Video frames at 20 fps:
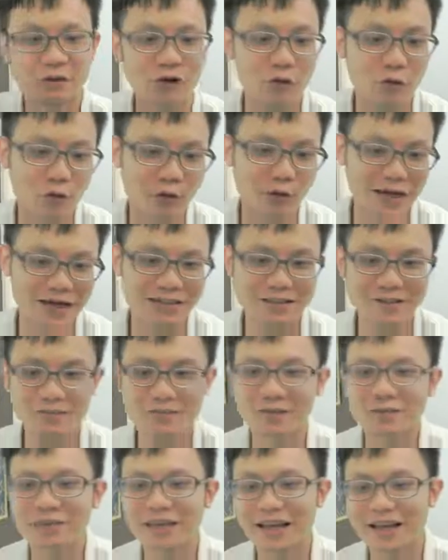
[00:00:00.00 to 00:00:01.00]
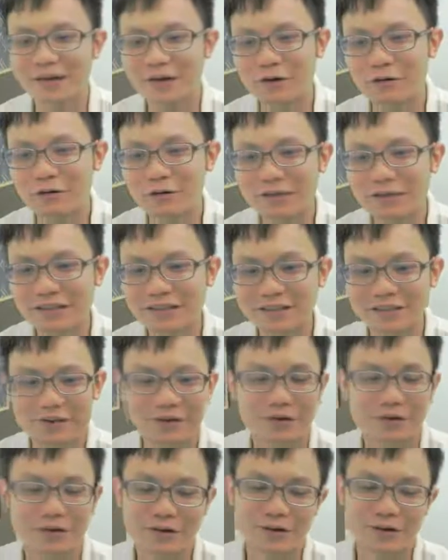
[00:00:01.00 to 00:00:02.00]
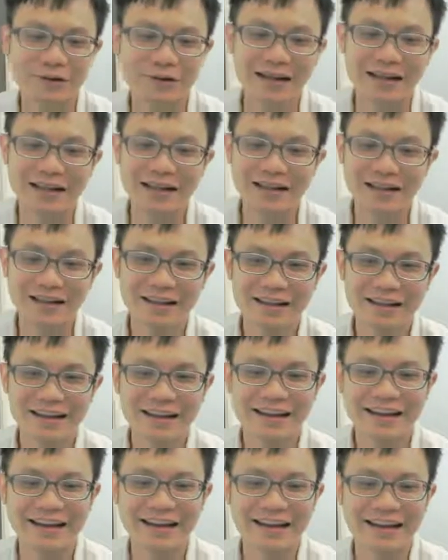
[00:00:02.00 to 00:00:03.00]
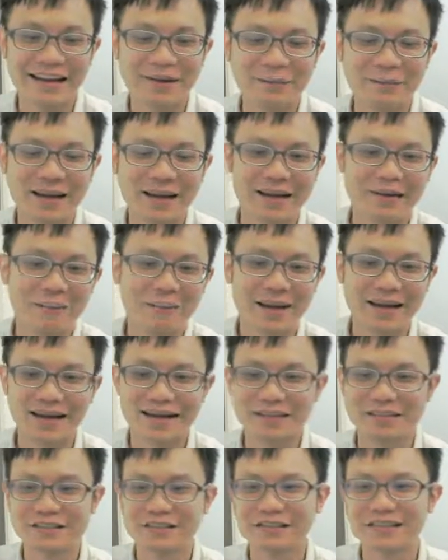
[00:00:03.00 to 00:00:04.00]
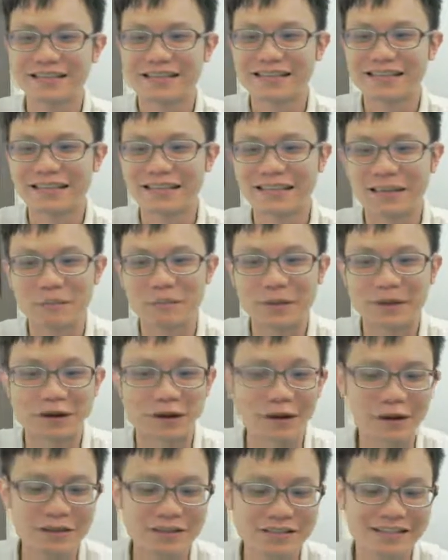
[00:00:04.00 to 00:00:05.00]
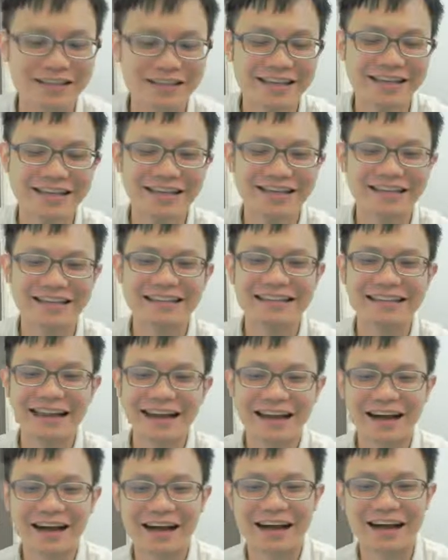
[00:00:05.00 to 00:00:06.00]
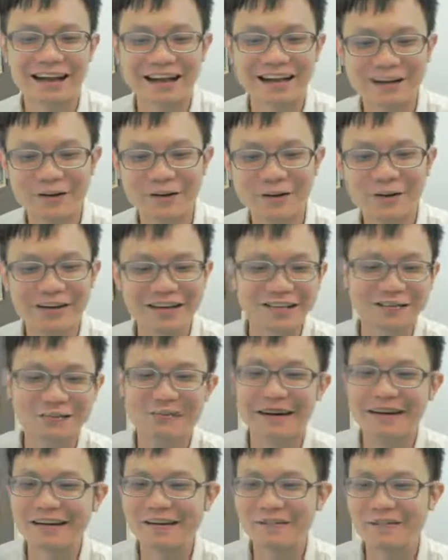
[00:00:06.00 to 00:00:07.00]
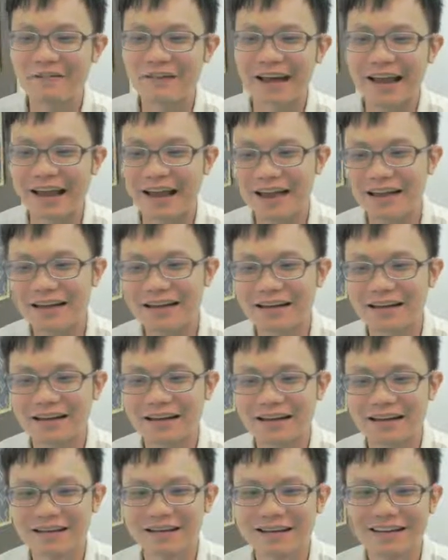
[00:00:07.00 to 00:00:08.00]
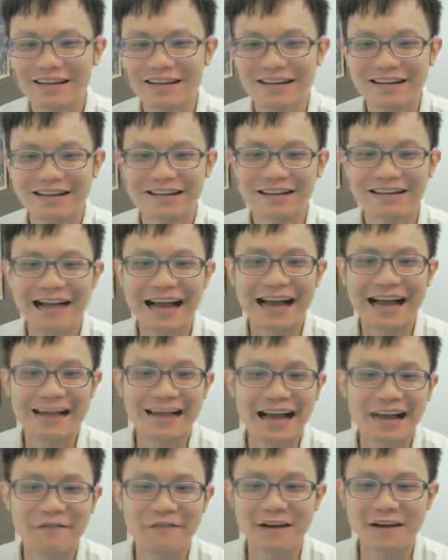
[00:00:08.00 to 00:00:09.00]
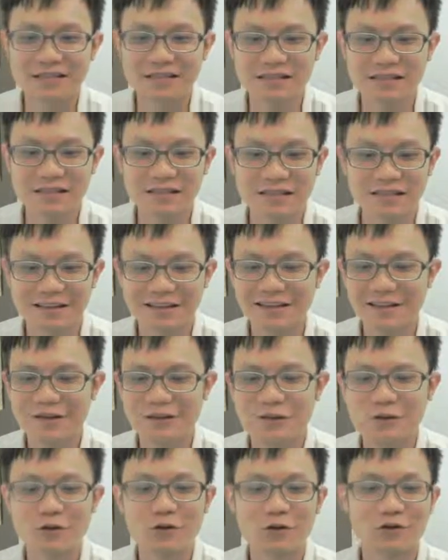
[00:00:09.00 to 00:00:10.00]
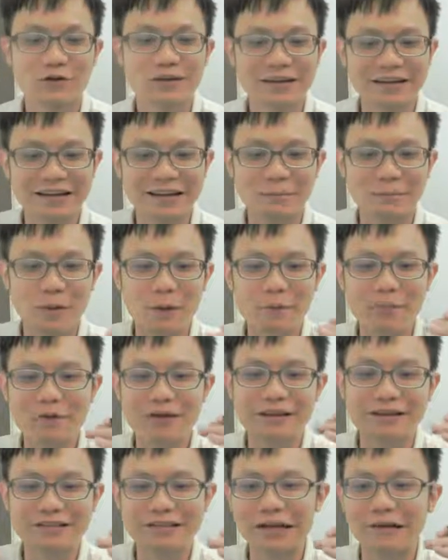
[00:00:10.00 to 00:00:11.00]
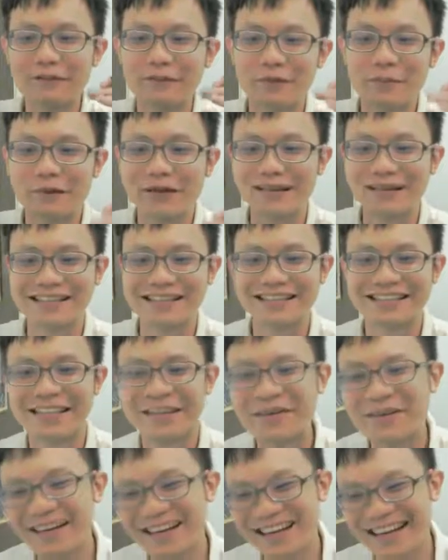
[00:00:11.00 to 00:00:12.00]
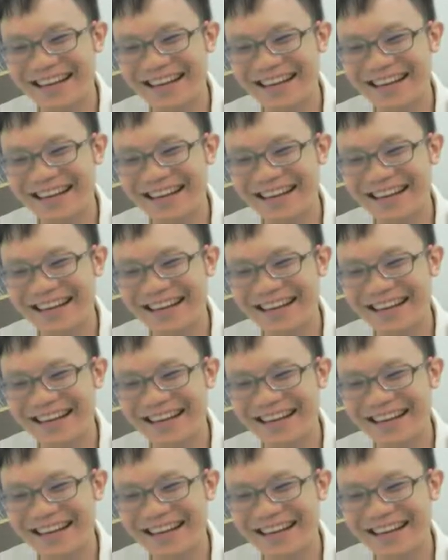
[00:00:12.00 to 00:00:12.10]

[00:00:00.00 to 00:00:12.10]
or what, the sperm cannot reach or what. And then my lecturer said that because God is very fair, the guy die faster, so the population will be the same.